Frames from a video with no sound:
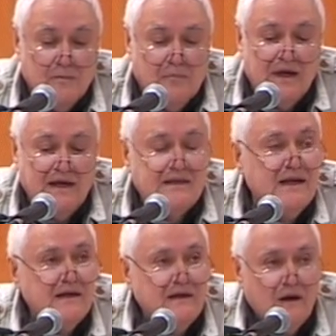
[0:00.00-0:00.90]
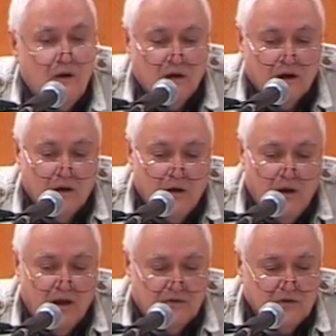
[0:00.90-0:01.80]
but he didn't go to
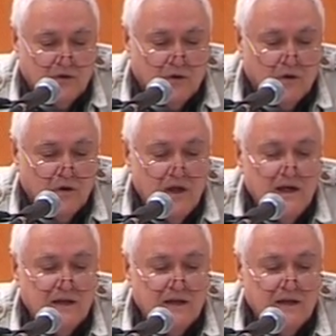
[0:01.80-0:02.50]
law school.